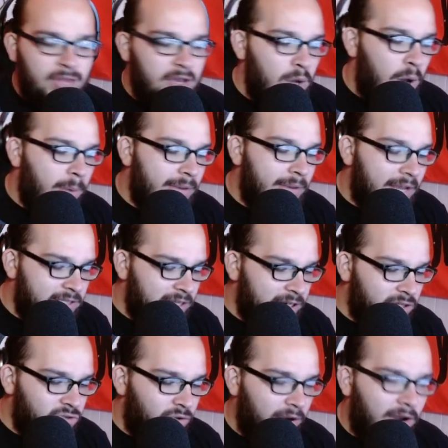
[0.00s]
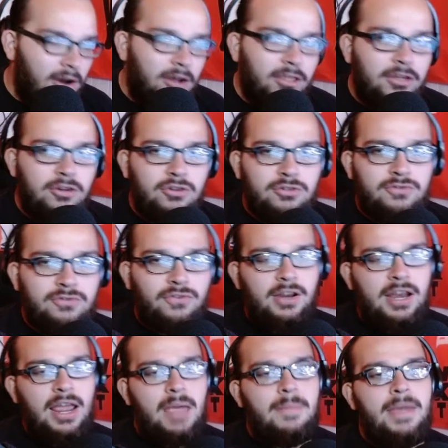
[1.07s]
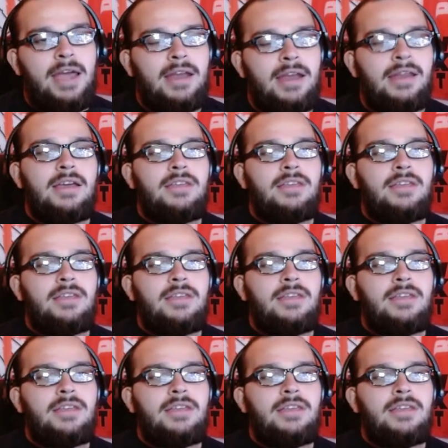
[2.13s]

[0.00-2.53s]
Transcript: Hope you guys did enjoy all the news for today, man.